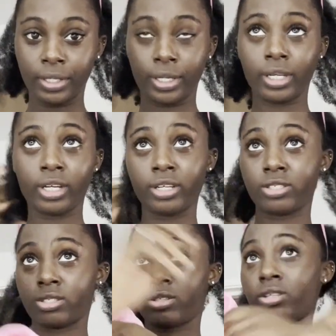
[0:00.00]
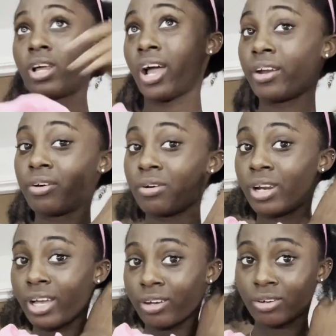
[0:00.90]
the hair is done. I don't
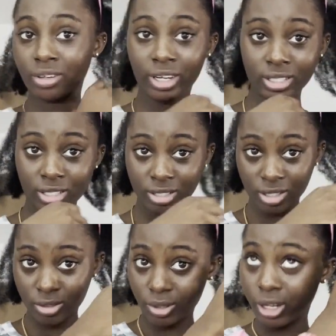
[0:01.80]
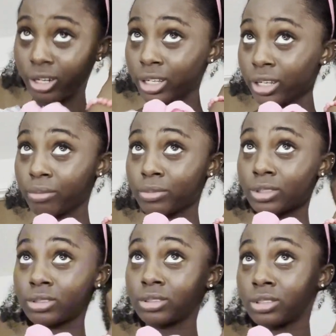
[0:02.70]
like when I say so look on the camera.
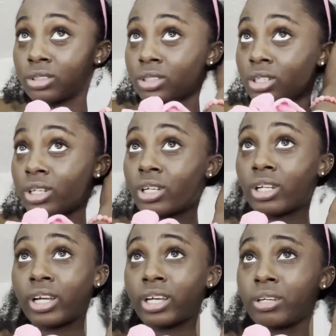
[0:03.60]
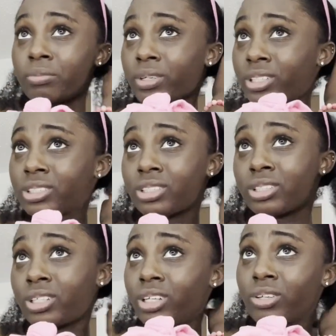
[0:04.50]
Like in
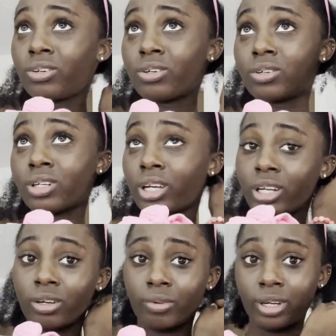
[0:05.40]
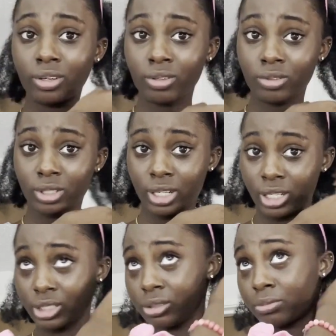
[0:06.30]
person, it don't look like that. Why don't look like
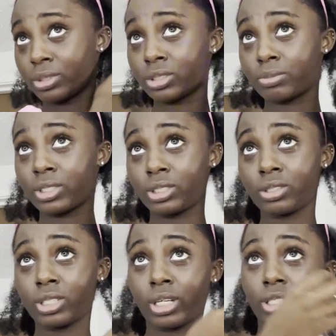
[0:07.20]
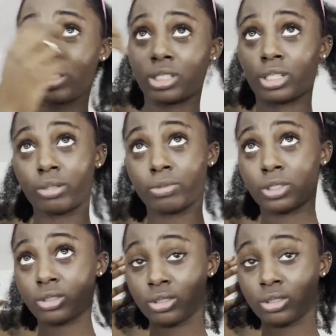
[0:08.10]
that in person, but it look like this on camera?